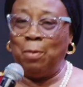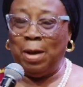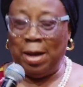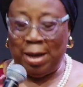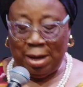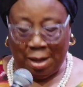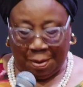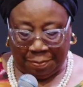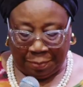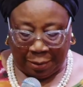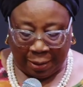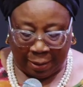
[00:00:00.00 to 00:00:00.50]

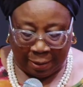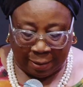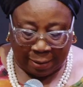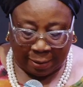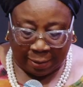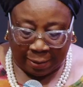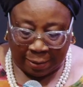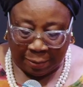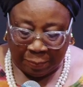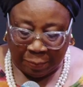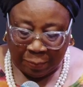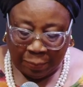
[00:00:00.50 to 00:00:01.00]
why I'm
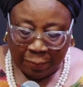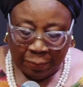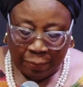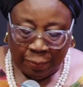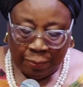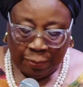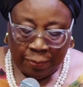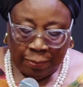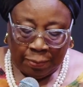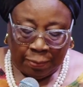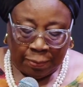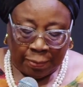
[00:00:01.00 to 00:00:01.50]
here.
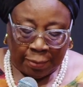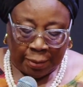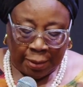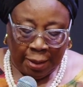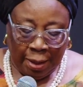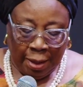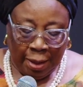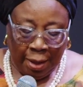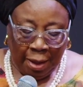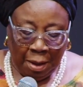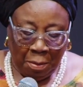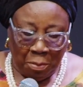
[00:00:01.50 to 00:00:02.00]

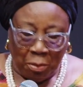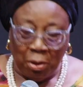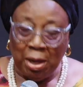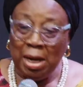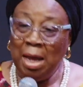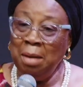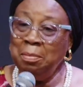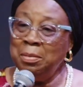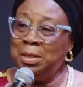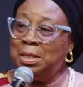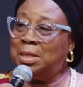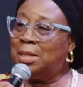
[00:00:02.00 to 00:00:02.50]
Well,
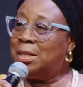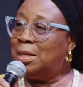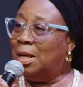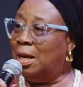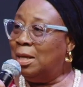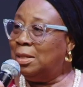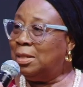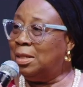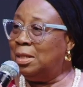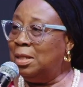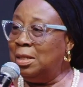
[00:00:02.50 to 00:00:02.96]
let me start.